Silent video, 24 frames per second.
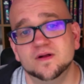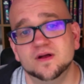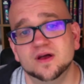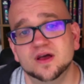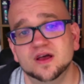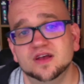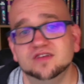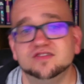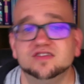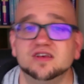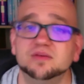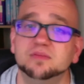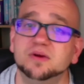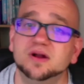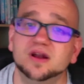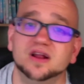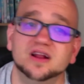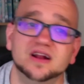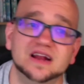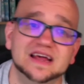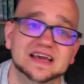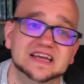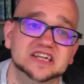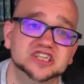
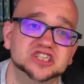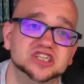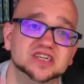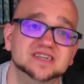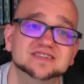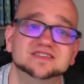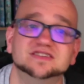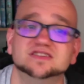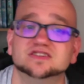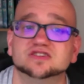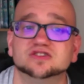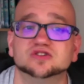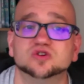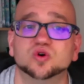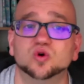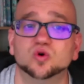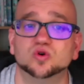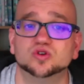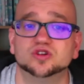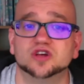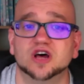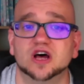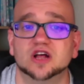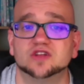Similarly, Jesus
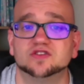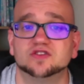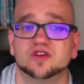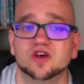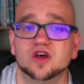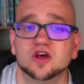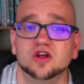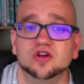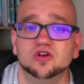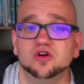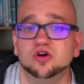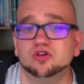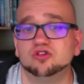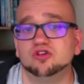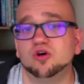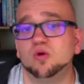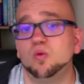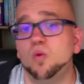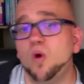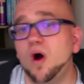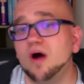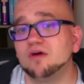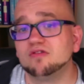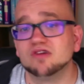taught us not to
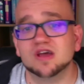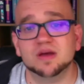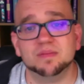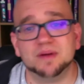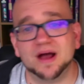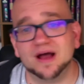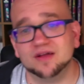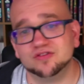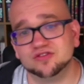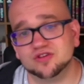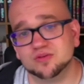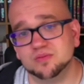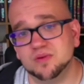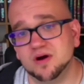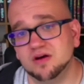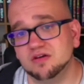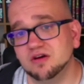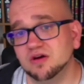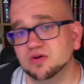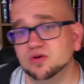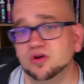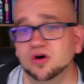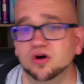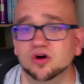worry about
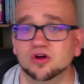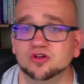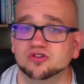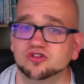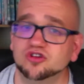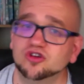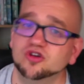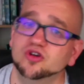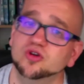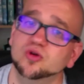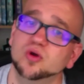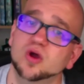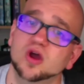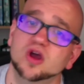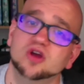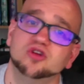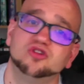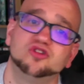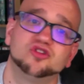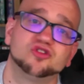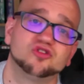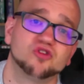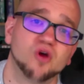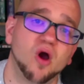tomorrow, not to
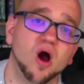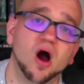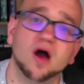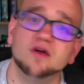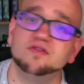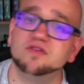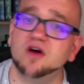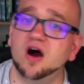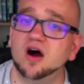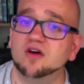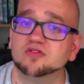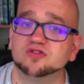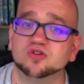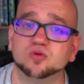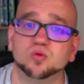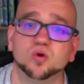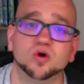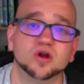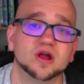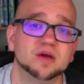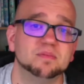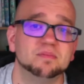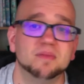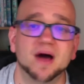strive after
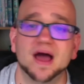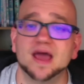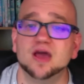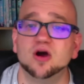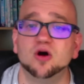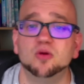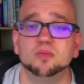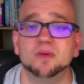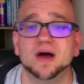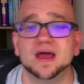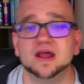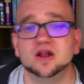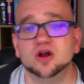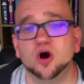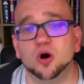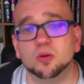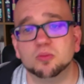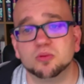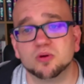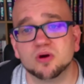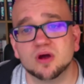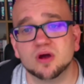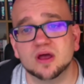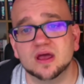what it may or may not
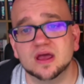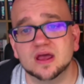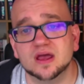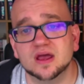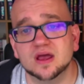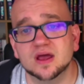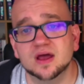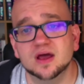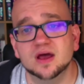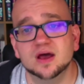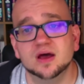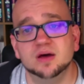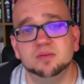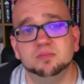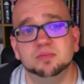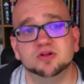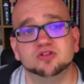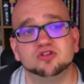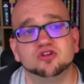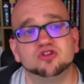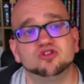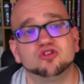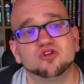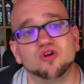bring, but
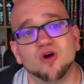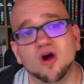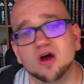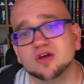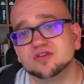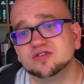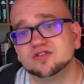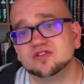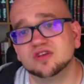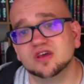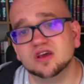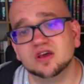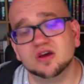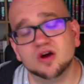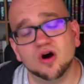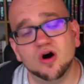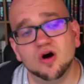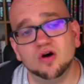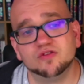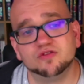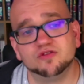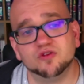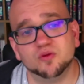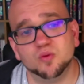to trust in
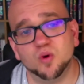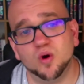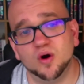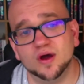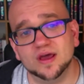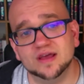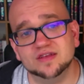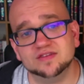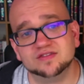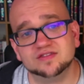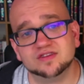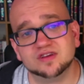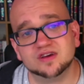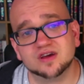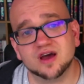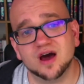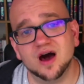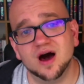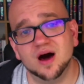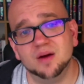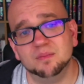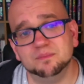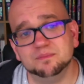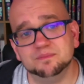God for what is to
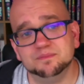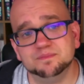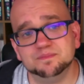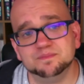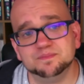come.